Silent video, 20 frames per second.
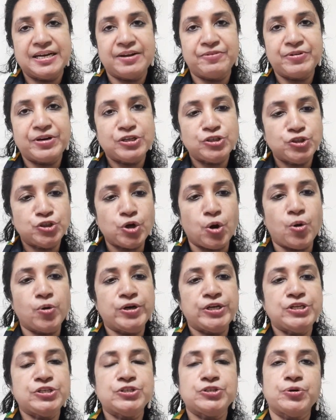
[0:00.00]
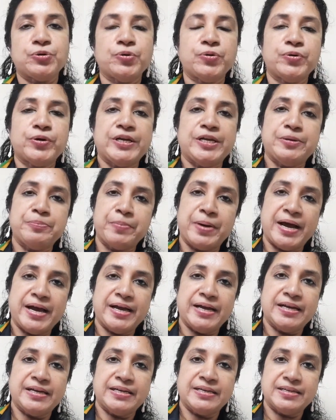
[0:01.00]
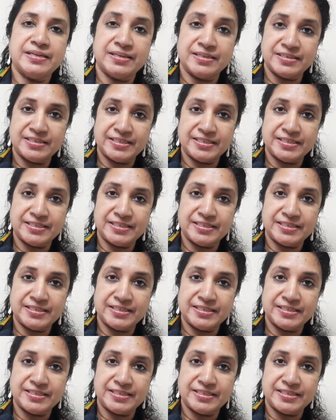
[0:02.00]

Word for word: Reverend Johnny Shaw in my uh,